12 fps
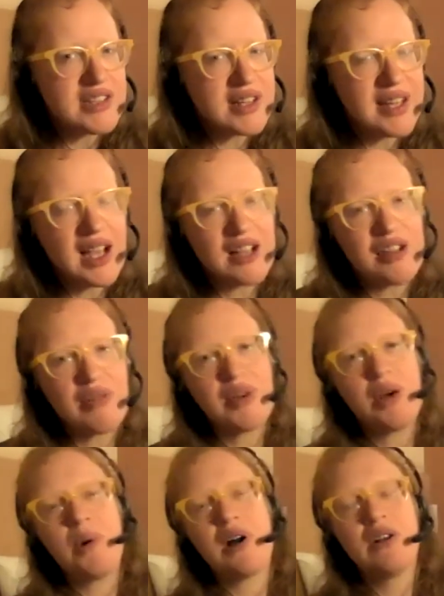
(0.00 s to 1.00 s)
the thing I don't
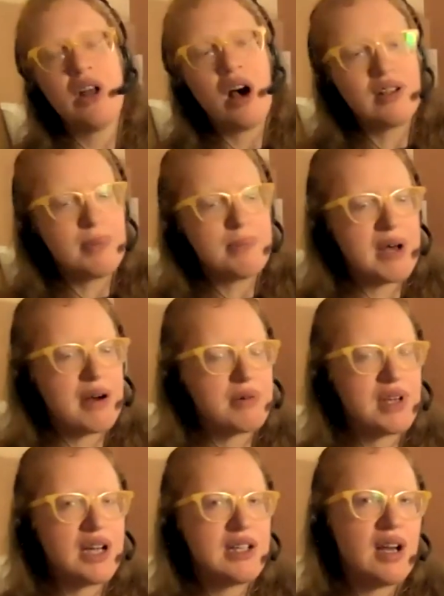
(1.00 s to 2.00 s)
know a lot about.
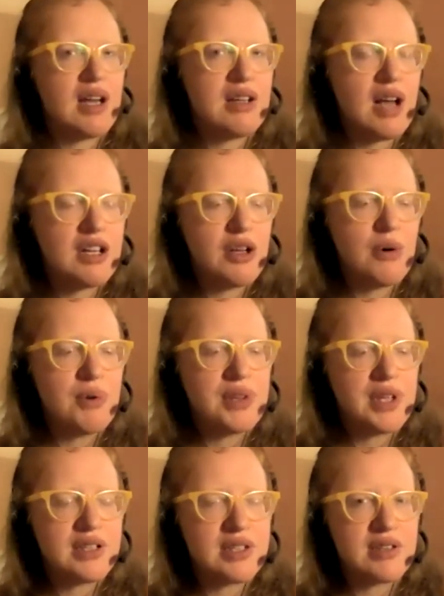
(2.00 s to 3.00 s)
I know
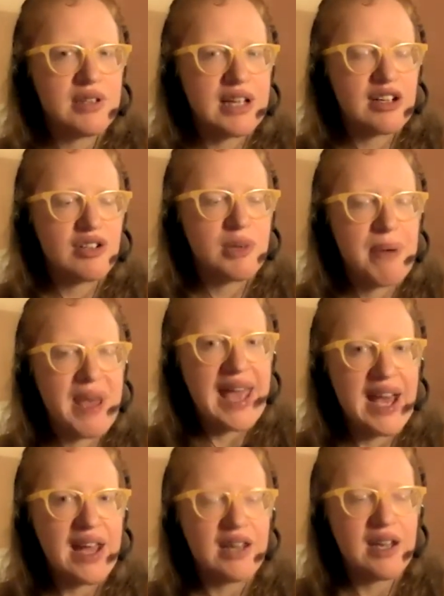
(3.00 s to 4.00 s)
that, like,
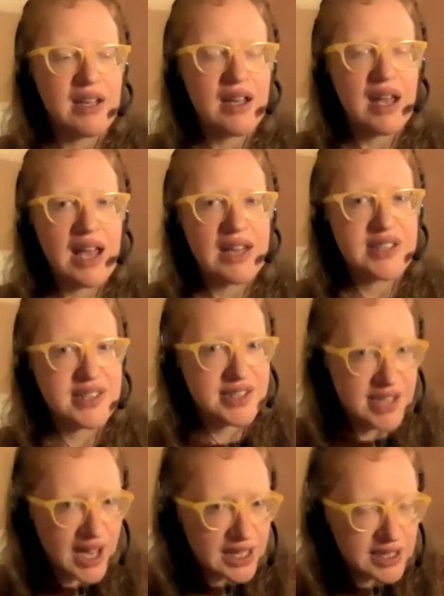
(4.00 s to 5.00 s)
Japan as a
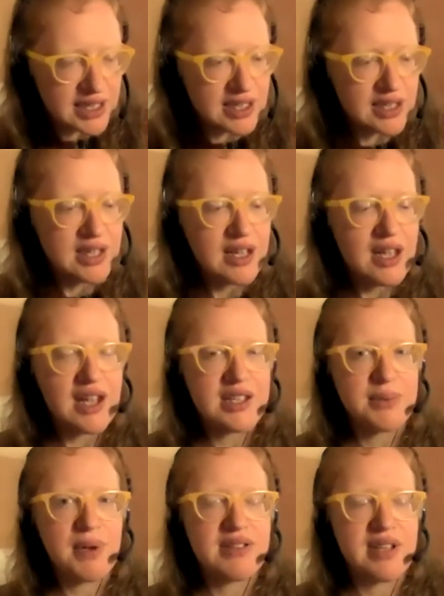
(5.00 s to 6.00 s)
society
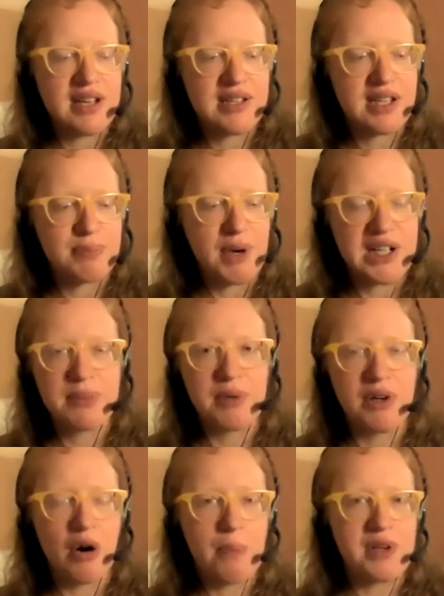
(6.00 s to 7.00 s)
is much
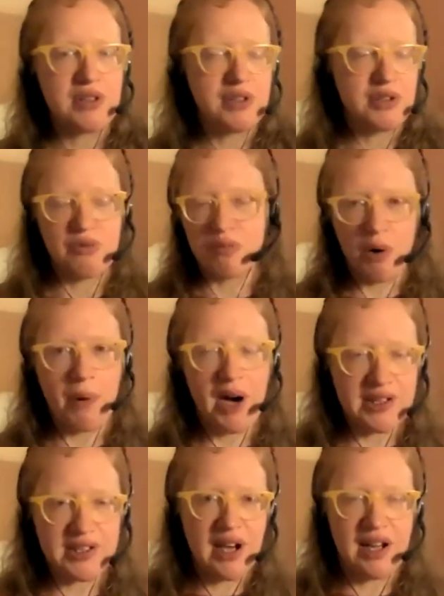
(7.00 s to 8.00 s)
more open to
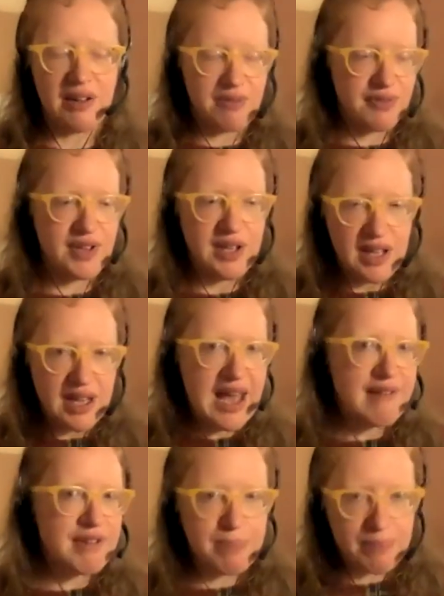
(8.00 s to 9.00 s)
robots kind of
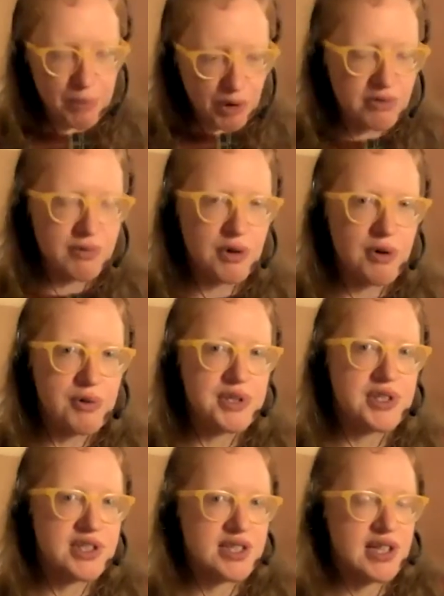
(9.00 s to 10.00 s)
having more roles in
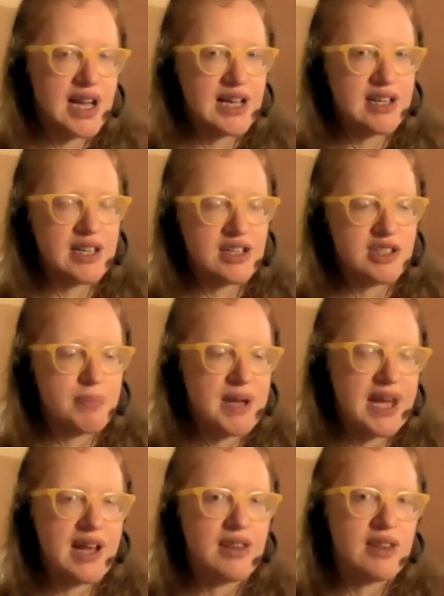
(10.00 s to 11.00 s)
a society in
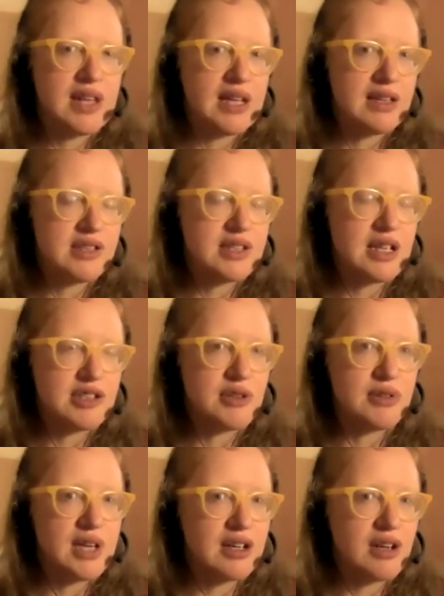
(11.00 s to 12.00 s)
Japan than
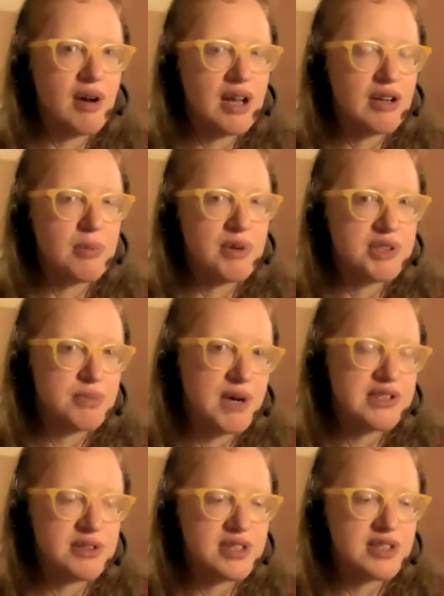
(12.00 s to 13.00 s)
certainly I know most
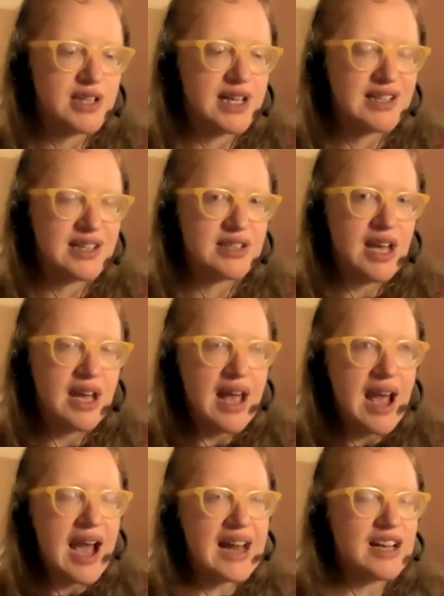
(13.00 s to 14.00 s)
Western societies.
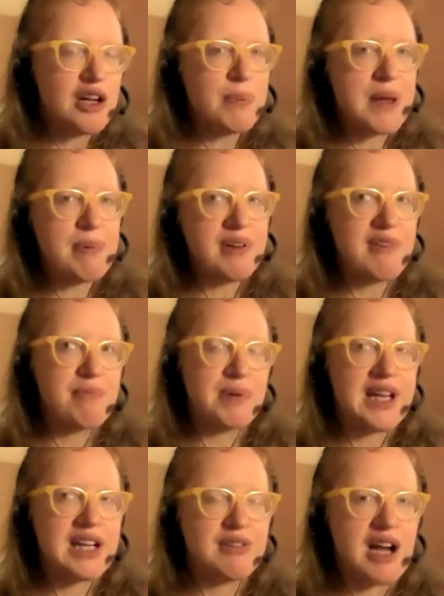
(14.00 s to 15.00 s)
And I know people have
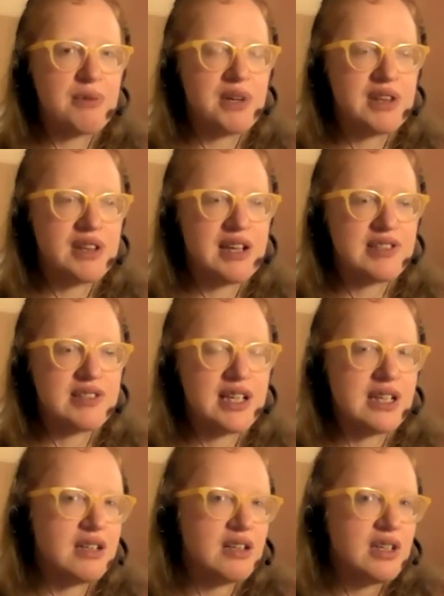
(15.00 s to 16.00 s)
played around with things
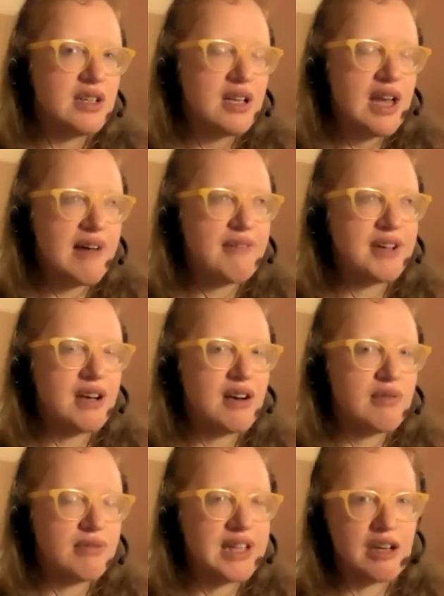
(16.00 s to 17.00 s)
like having a
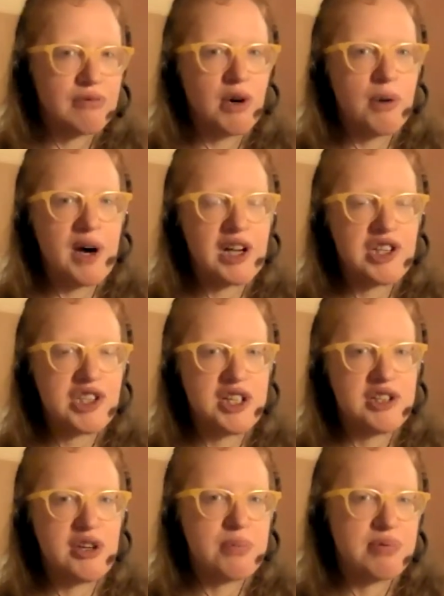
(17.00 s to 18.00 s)
robot
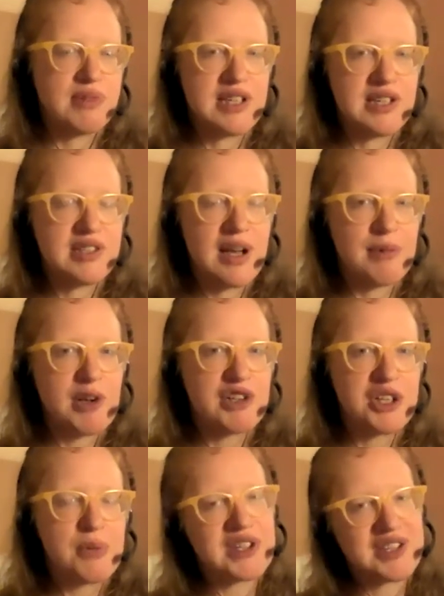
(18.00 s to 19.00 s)
Shinto priest. I'm not
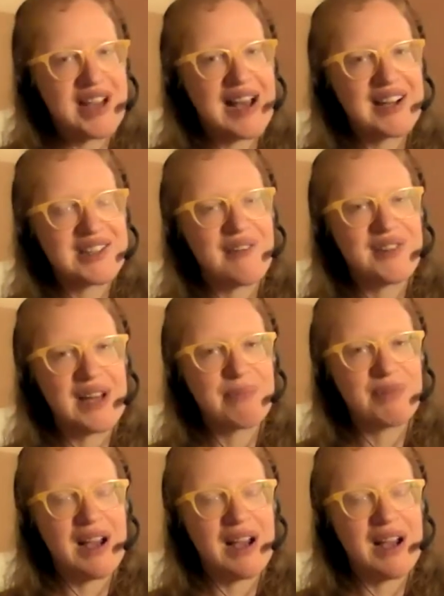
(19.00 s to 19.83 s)
sure what the status of that.